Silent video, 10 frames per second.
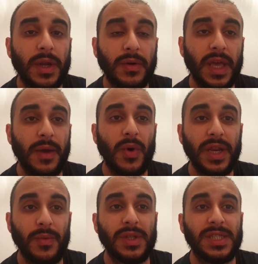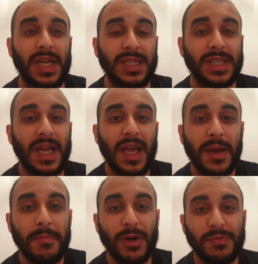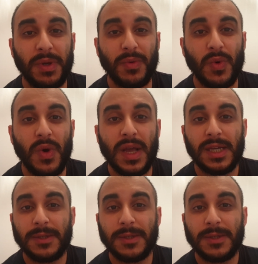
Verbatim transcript: I don't care what anyone says. Most people